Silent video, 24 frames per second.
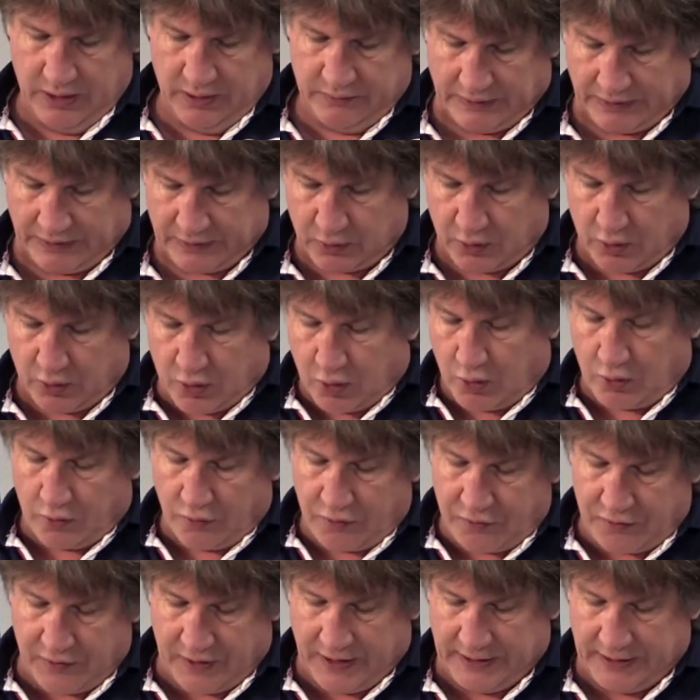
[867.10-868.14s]
that all
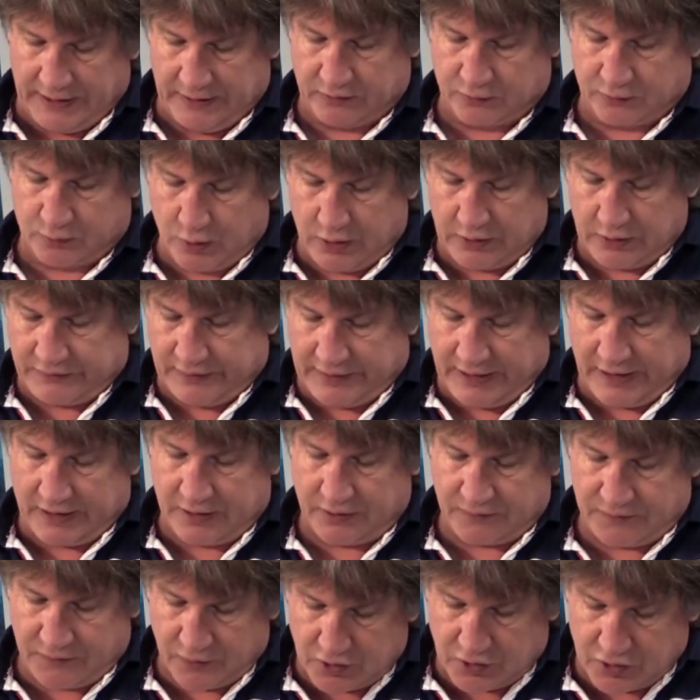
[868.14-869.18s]
things work
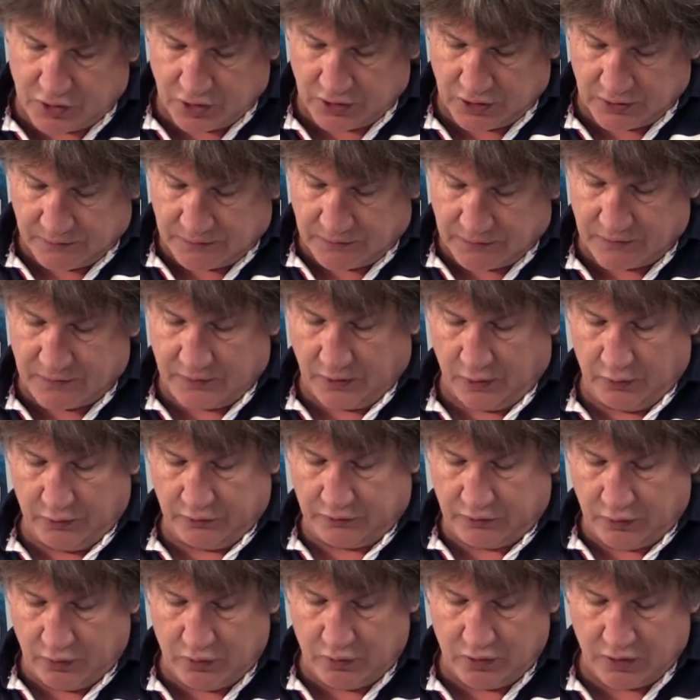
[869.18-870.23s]
together for good for
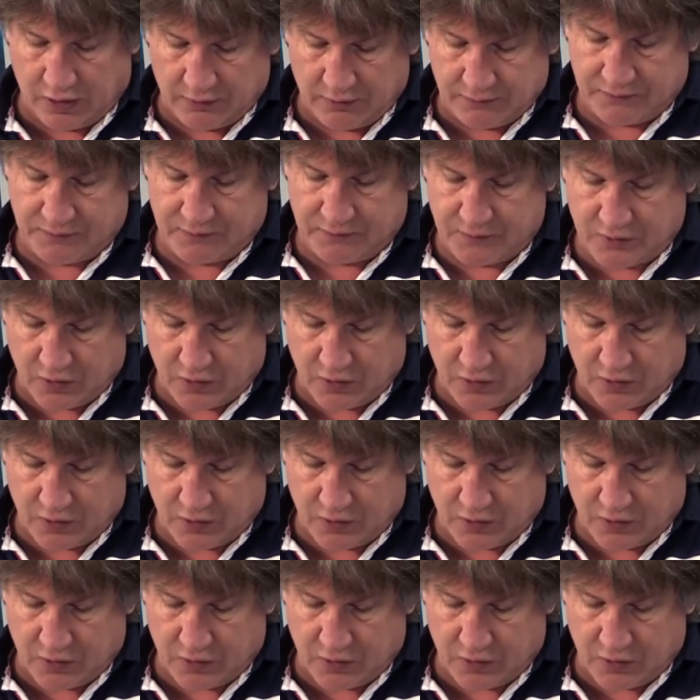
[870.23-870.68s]
those who love